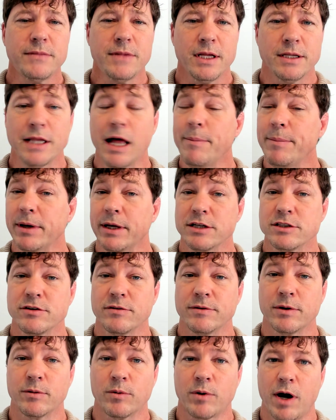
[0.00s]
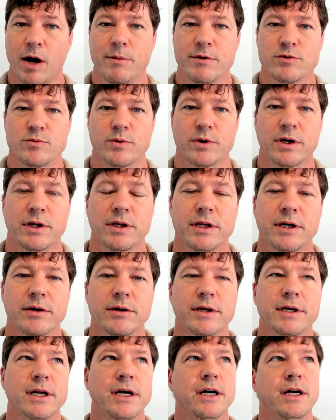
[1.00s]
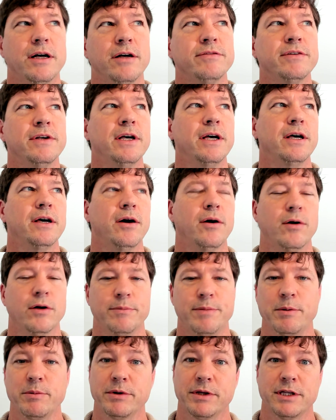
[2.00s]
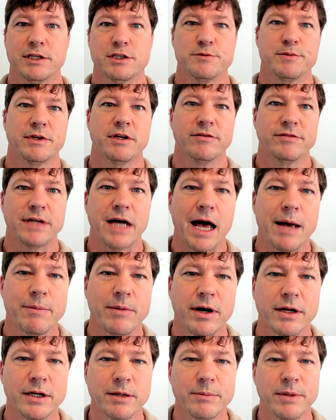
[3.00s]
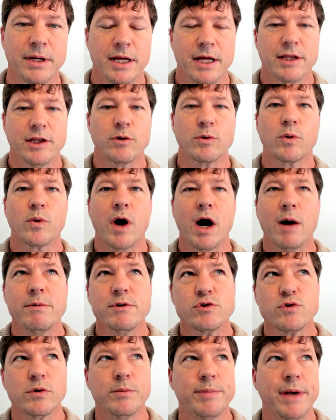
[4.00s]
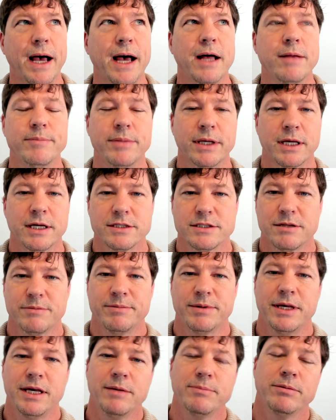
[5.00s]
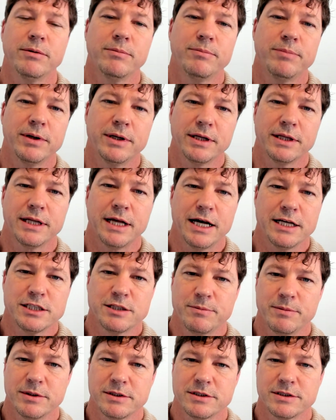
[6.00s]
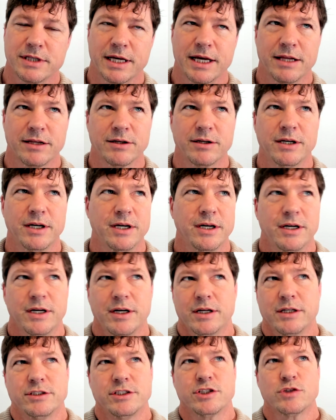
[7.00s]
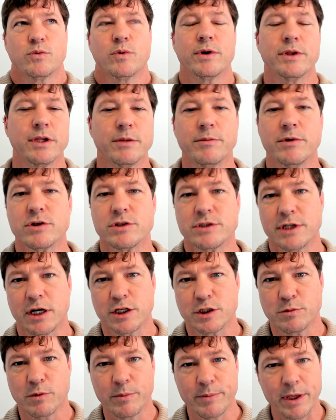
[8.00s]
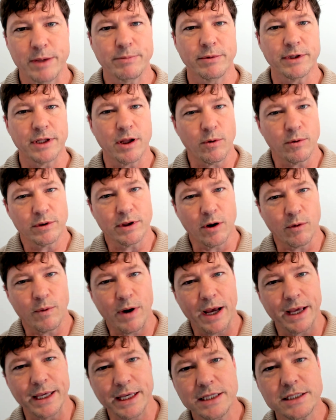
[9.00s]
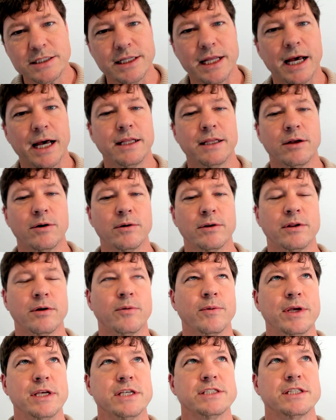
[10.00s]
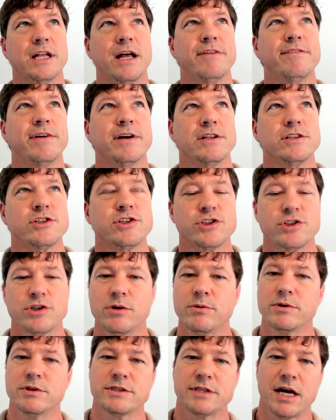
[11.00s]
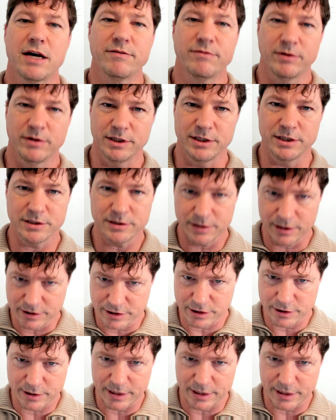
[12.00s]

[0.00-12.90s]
not because of the requirements weren't clear enough, people didn't spend enough time on them. The requirements were bad because the people putting the estimates together just weren't the most knowledgeable people. Now why is that? The reason I found so insightful is, let's just